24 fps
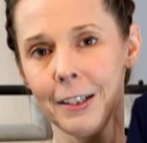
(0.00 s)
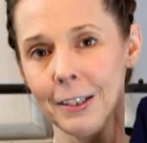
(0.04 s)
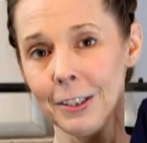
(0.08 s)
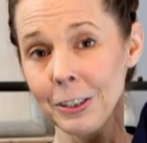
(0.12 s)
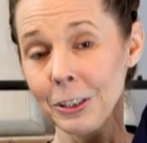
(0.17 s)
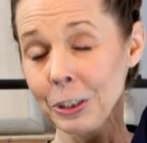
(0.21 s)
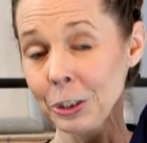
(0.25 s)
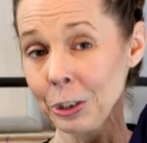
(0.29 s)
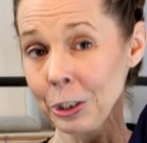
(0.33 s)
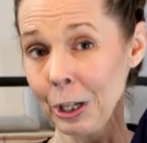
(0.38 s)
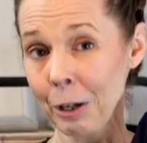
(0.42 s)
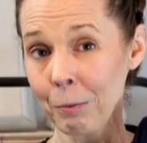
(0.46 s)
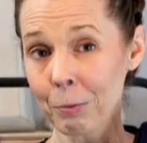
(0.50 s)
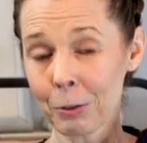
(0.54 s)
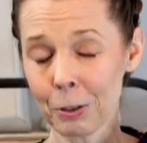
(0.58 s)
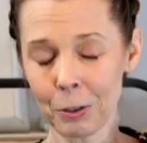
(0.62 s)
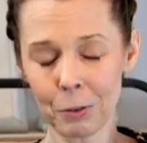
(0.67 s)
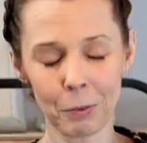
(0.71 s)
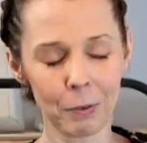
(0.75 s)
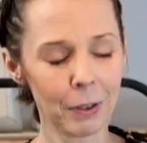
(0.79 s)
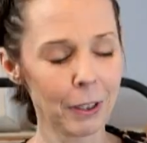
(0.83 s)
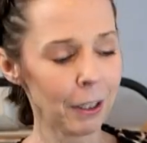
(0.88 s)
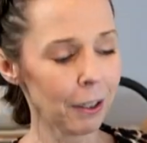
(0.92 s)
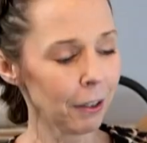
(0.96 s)
Shop
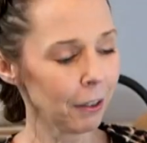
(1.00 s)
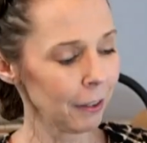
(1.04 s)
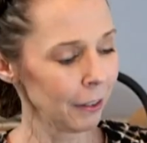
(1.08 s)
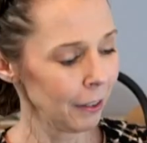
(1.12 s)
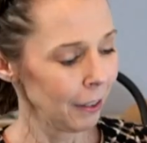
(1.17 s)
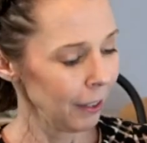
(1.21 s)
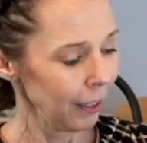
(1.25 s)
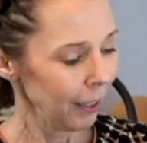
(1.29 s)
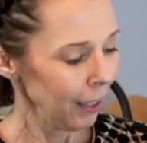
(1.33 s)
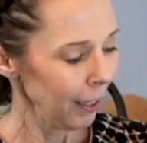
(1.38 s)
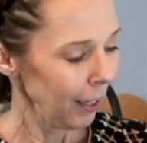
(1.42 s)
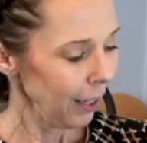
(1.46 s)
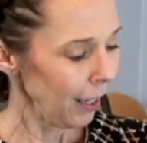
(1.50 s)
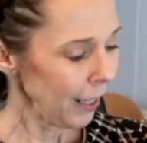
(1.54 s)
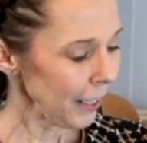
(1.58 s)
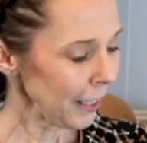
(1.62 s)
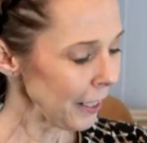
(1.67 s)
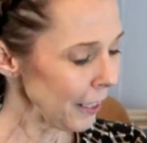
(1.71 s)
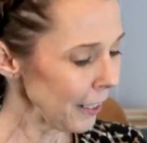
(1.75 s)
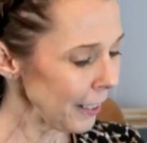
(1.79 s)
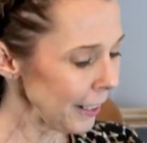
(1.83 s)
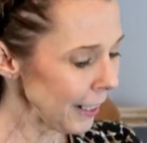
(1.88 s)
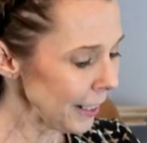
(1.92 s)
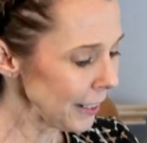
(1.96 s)
Goodwill, I
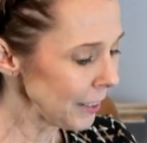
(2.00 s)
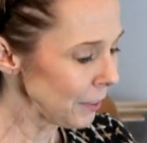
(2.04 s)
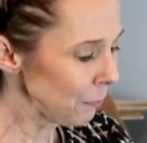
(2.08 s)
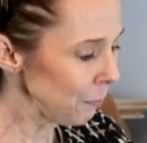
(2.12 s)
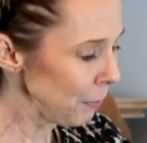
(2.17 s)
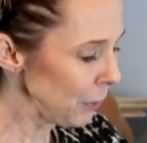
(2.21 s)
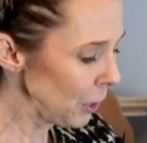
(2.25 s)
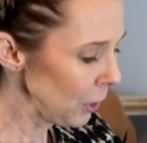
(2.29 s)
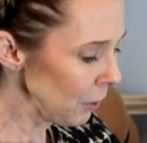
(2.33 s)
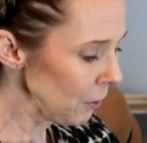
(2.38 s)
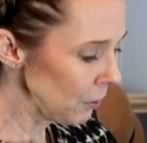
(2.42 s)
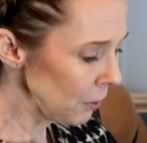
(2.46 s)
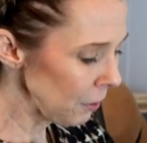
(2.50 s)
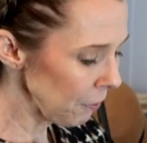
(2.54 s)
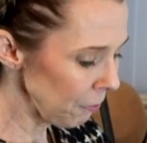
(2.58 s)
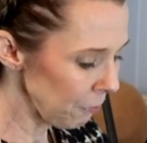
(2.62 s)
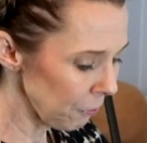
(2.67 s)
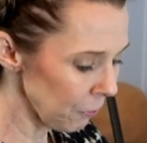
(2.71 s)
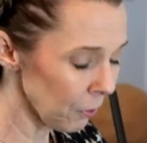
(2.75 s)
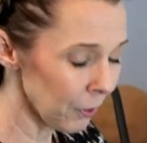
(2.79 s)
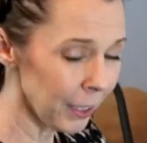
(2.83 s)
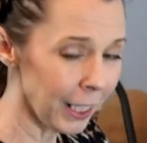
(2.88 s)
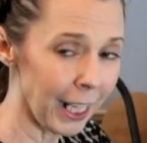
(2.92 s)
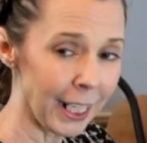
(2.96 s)
thought that's
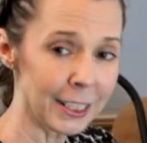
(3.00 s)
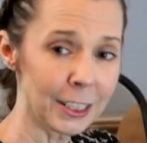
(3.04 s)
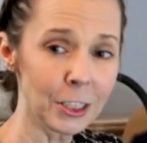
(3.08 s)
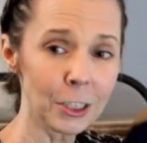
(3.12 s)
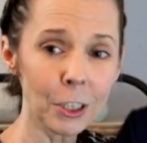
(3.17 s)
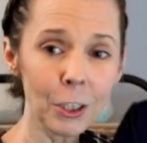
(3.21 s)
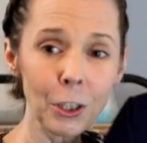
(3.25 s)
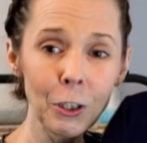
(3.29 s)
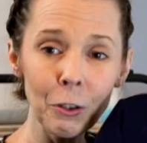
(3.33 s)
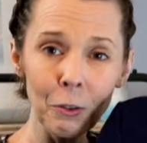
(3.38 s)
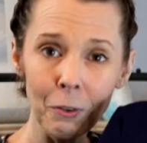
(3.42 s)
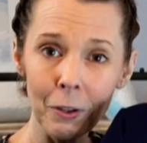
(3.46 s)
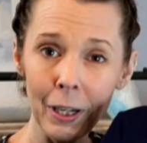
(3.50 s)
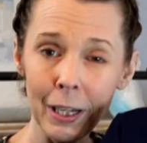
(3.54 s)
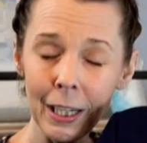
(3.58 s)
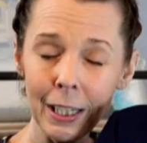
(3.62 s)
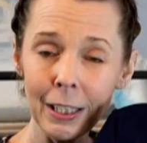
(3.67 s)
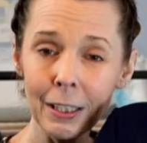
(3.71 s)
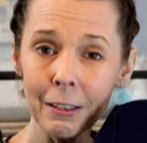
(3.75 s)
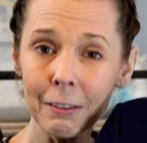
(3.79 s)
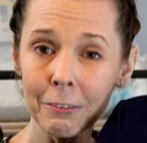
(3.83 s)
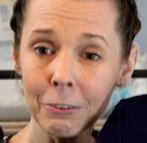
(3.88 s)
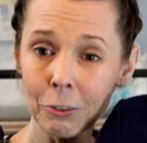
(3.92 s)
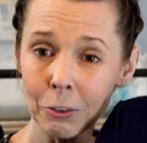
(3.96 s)
beautiful. That's a
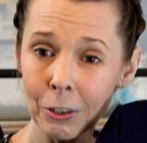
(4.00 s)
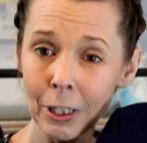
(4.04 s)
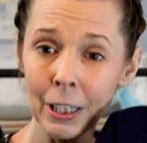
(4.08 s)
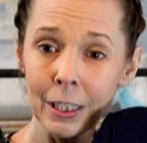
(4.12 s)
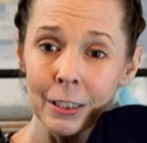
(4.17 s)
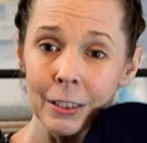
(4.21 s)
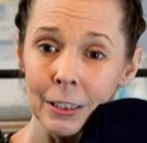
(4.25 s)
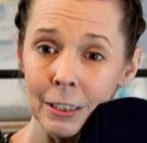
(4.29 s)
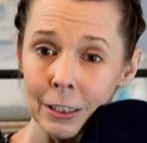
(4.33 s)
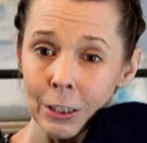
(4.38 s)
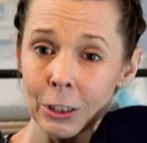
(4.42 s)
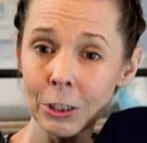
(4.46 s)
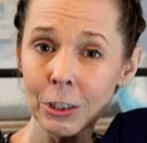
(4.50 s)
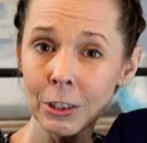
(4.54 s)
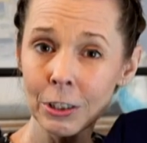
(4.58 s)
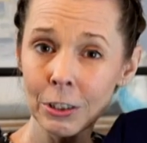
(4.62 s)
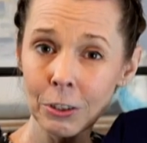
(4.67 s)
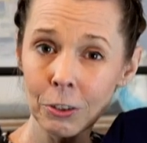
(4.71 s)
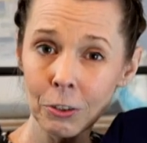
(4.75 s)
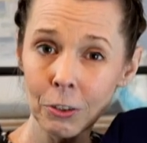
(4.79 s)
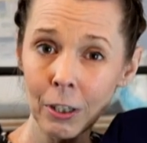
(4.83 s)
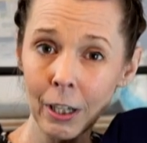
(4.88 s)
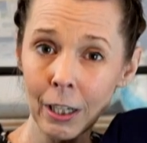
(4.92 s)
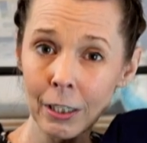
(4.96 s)
great transition
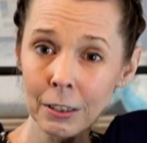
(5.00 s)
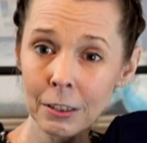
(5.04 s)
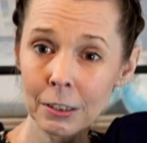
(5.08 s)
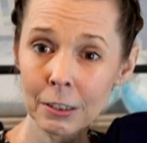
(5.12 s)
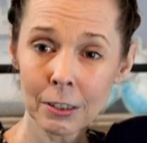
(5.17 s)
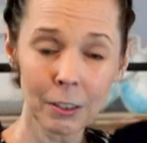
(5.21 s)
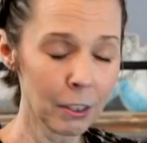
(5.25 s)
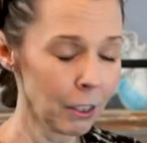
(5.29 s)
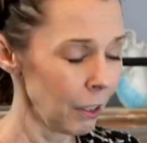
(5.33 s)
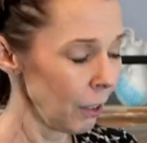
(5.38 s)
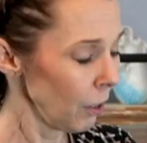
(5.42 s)
dress.